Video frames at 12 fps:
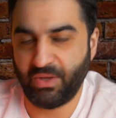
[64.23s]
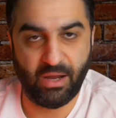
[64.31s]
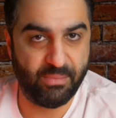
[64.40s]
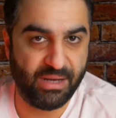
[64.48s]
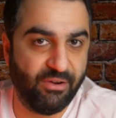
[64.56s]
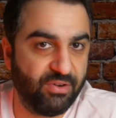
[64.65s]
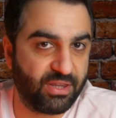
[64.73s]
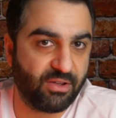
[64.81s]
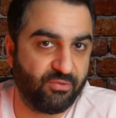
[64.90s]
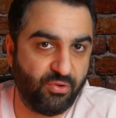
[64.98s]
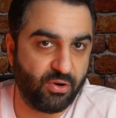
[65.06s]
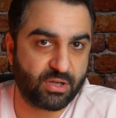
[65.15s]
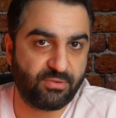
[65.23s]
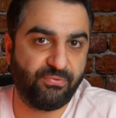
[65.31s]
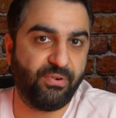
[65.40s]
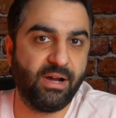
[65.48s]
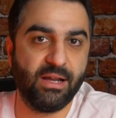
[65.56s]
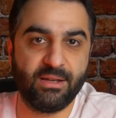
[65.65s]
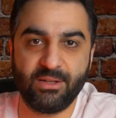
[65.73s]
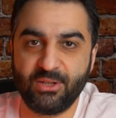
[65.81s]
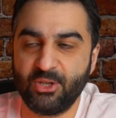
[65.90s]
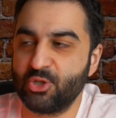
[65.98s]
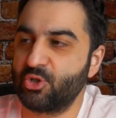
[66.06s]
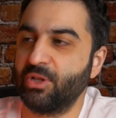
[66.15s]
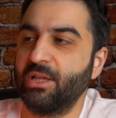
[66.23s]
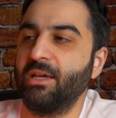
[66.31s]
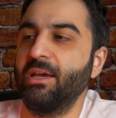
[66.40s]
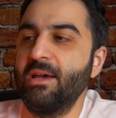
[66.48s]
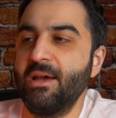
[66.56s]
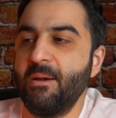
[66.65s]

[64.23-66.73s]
I mean, everything works fine usually,